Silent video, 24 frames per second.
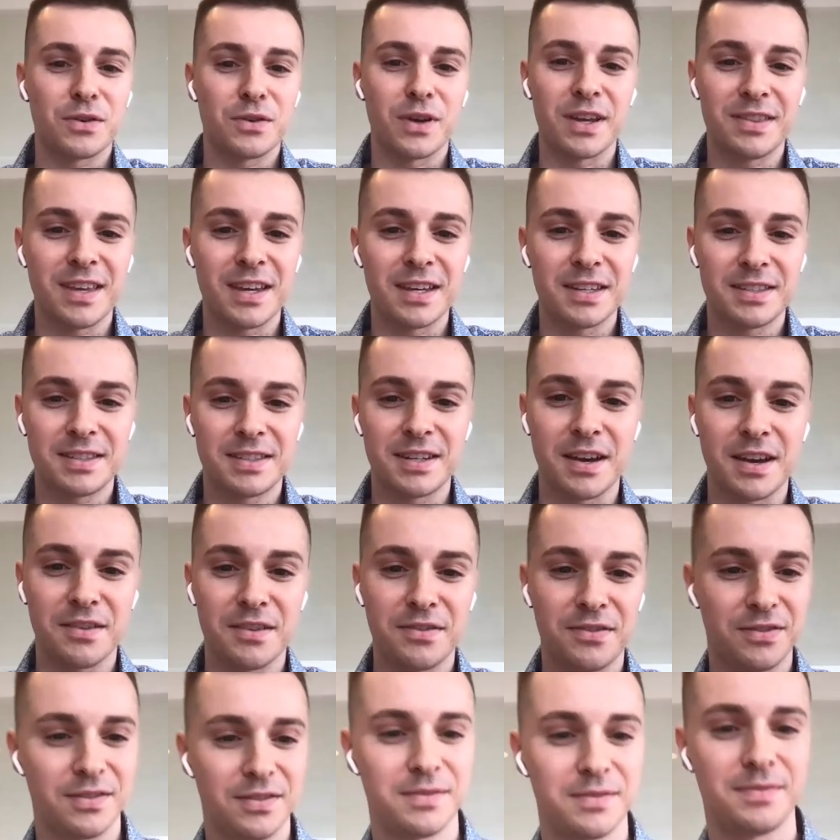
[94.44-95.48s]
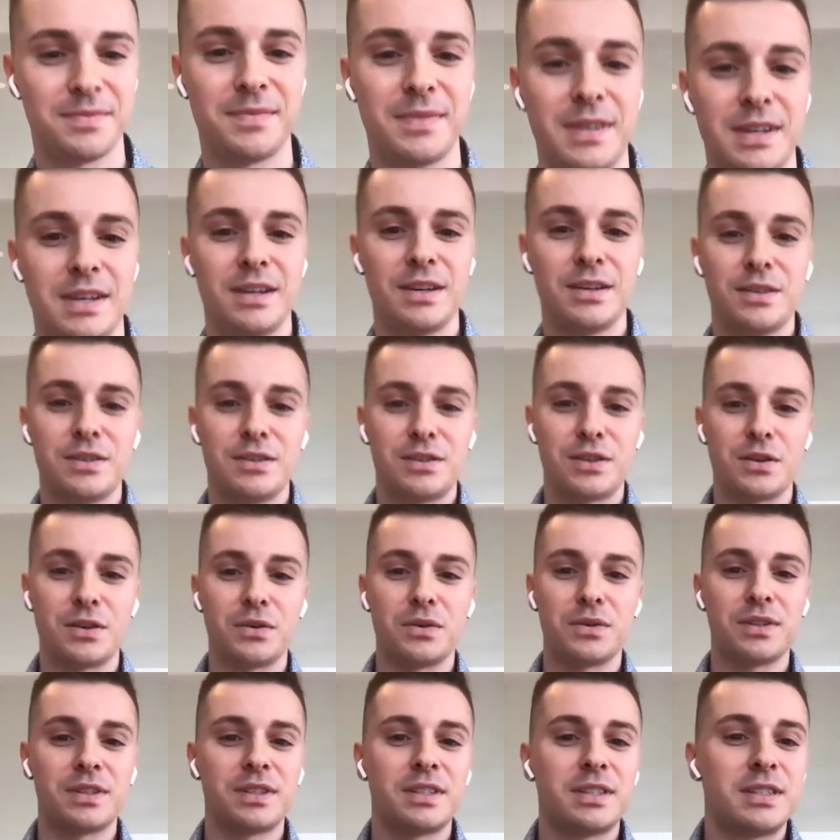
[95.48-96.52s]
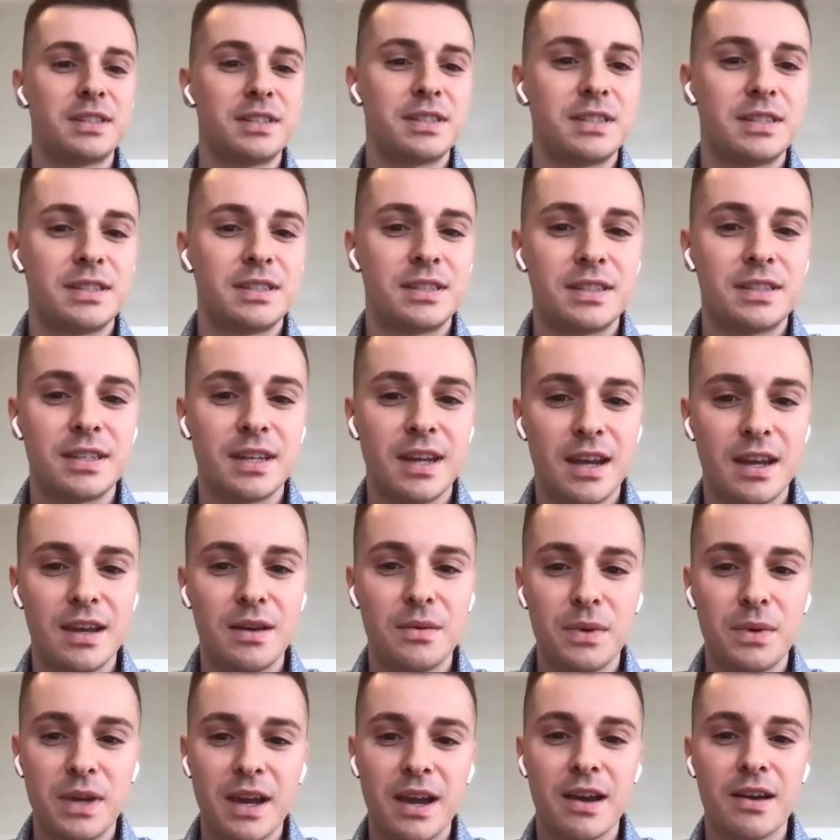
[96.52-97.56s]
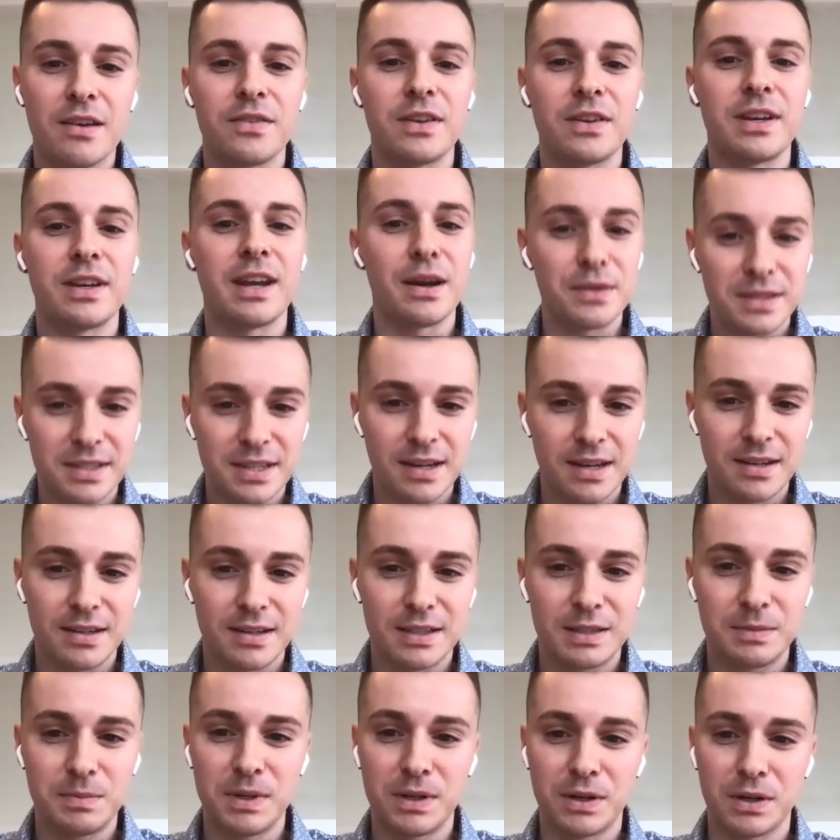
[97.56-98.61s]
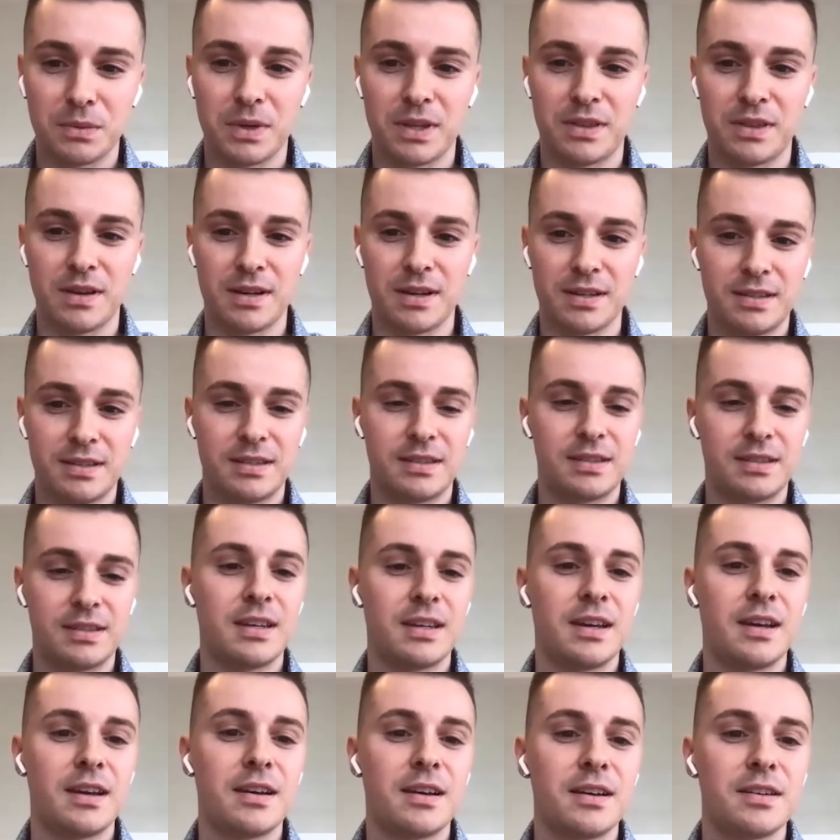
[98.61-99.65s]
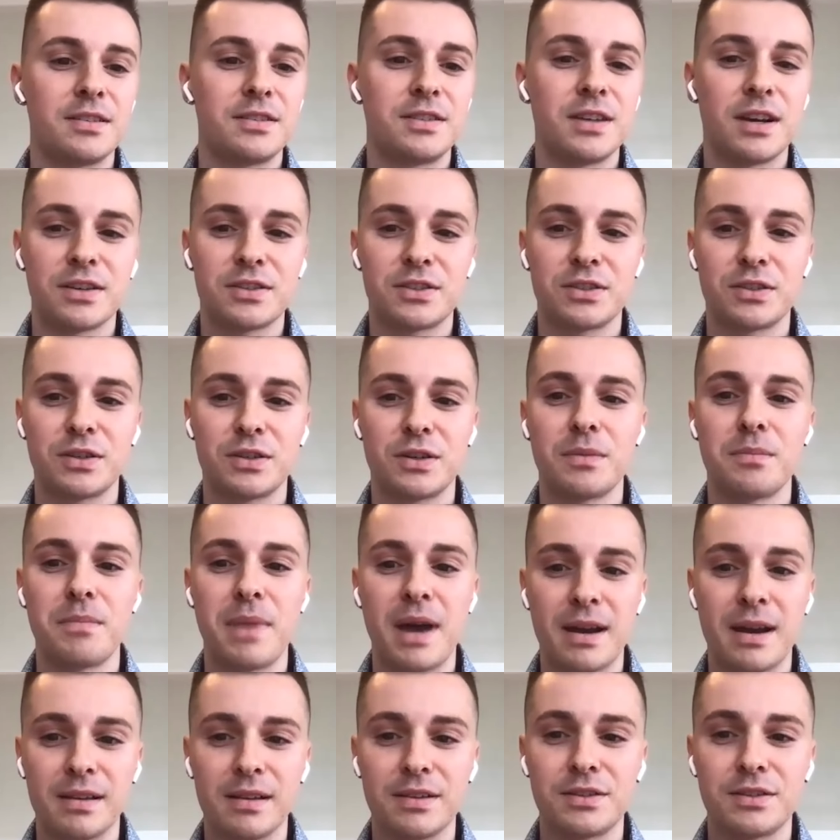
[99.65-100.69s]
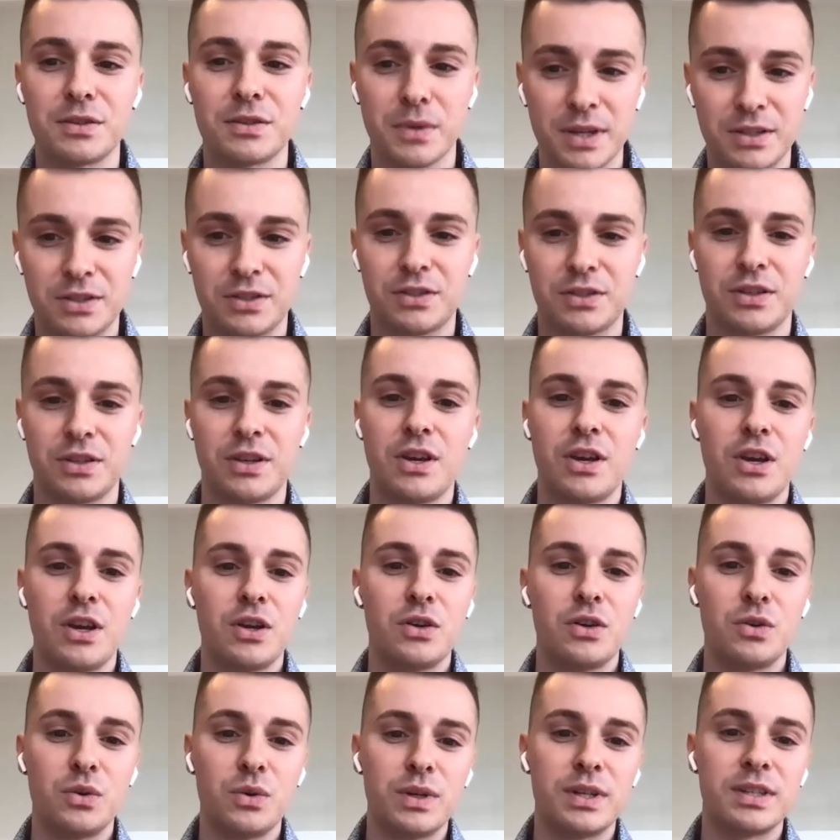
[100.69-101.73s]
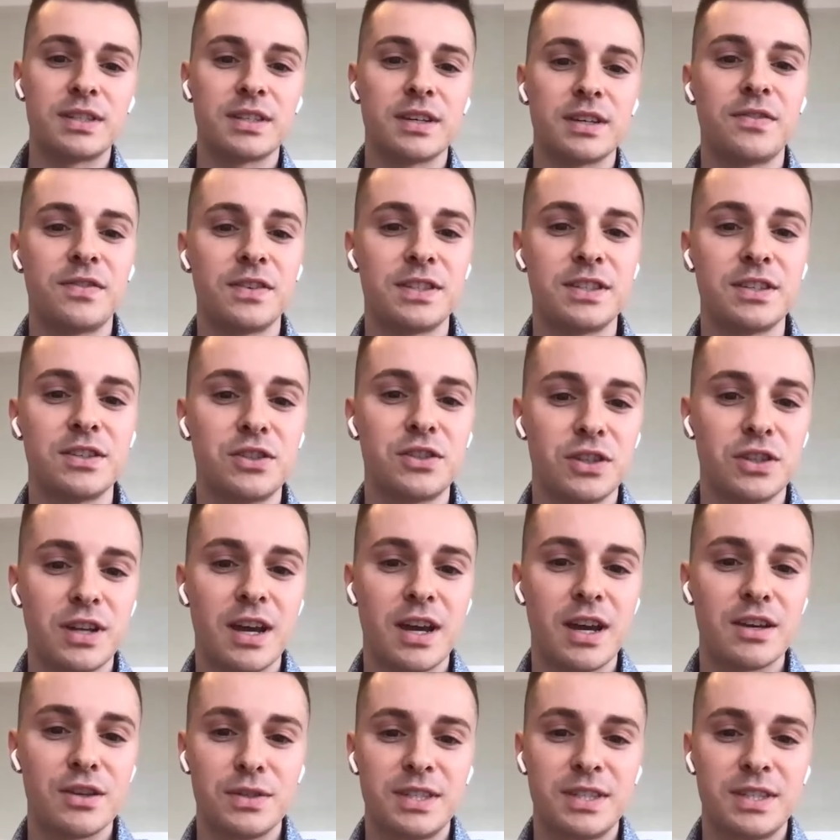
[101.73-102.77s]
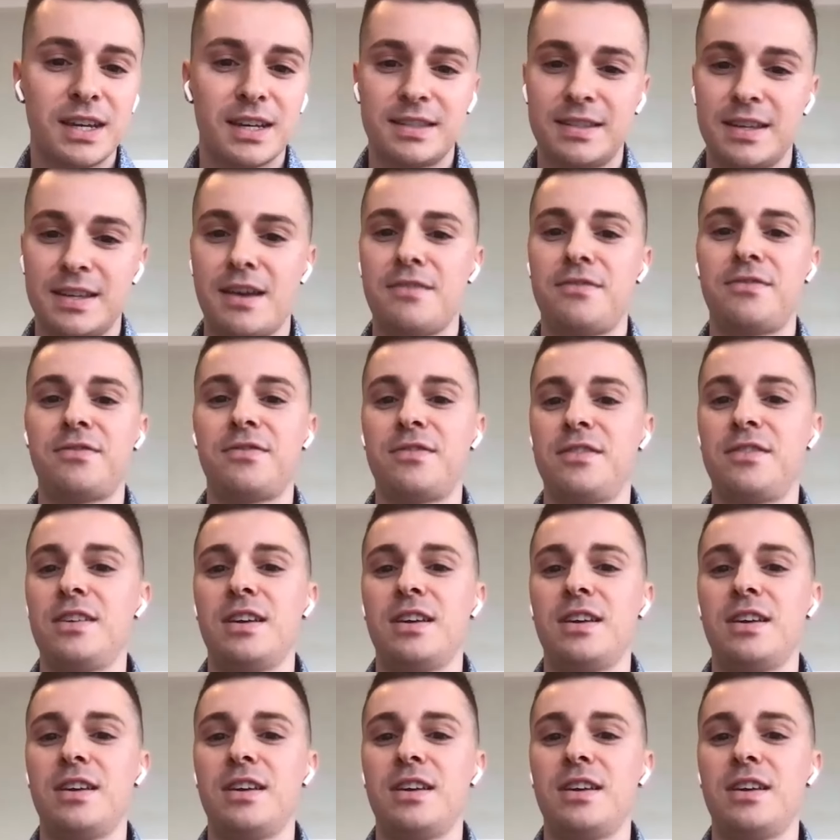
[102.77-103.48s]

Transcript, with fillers: Great. Thanks, Steph. So today we have an outstanding speaker with us, uh, Dr. Madeline Deutsch, who is a physician at UCSF.